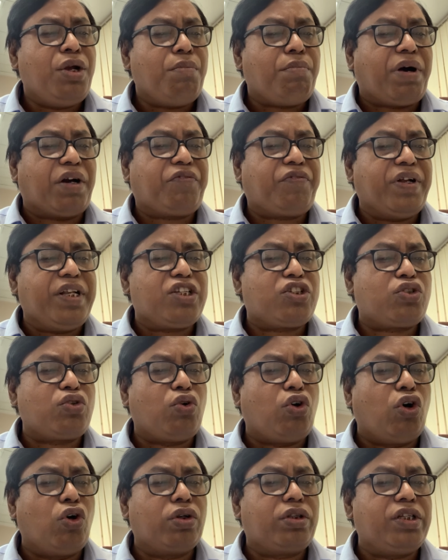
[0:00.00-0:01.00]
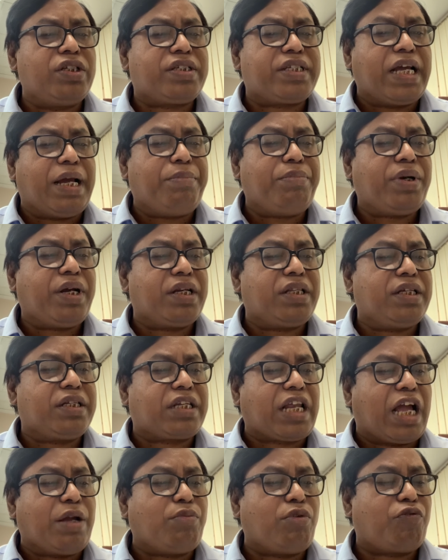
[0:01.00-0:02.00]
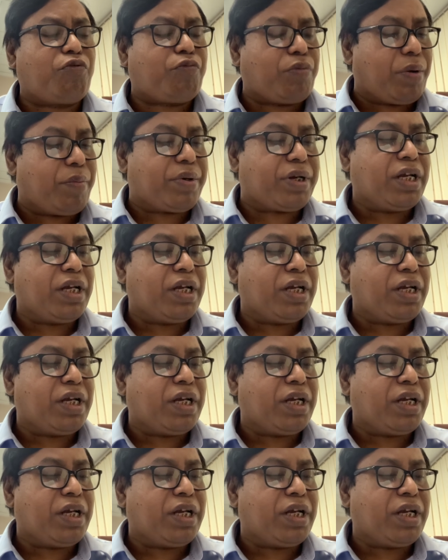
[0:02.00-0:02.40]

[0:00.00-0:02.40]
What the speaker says: but fails to hold the same at the time of payment.